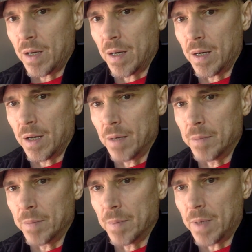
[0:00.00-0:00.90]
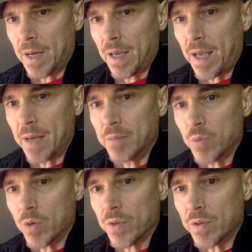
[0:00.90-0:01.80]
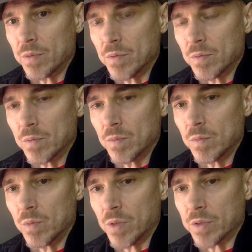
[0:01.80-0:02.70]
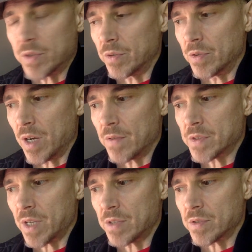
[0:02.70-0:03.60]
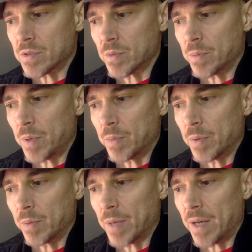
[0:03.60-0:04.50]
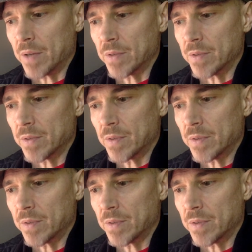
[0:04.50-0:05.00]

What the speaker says: I had more than one or two conversations with people about